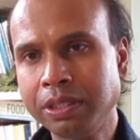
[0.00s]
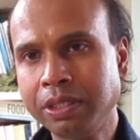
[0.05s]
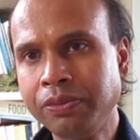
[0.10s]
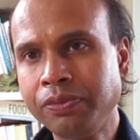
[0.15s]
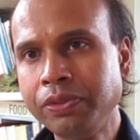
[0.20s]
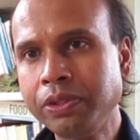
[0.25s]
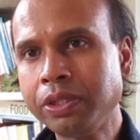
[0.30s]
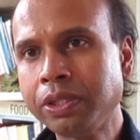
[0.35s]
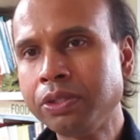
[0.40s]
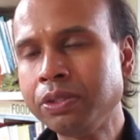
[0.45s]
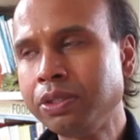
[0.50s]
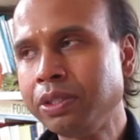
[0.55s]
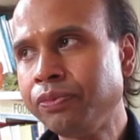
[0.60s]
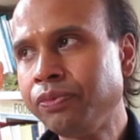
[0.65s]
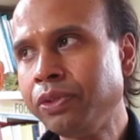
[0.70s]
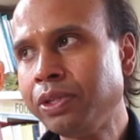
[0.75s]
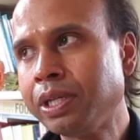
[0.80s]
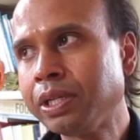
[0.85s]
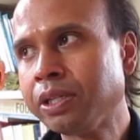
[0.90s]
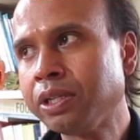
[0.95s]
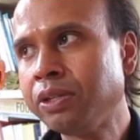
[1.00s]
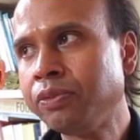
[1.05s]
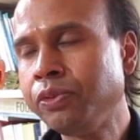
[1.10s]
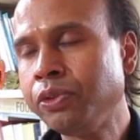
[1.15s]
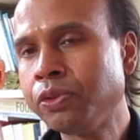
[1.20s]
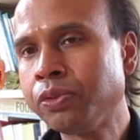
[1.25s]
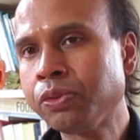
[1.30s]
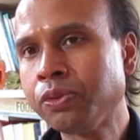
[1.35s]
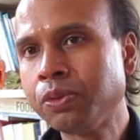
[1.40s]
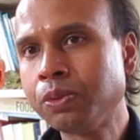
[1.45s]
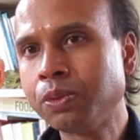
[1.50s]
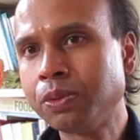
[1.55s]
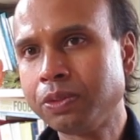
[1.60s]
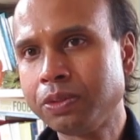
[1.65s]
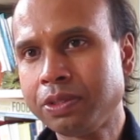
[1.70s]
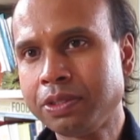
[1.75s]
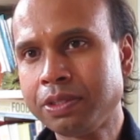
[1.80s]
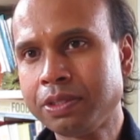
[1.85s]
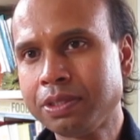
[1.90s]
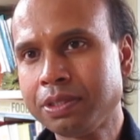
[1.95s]
If you go, if you let go of your
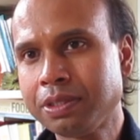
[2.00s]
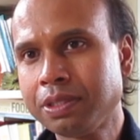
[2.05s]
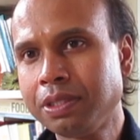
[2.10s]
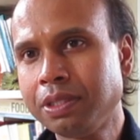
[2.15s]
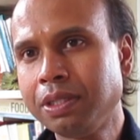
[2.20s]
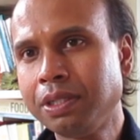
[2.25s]
thoughts,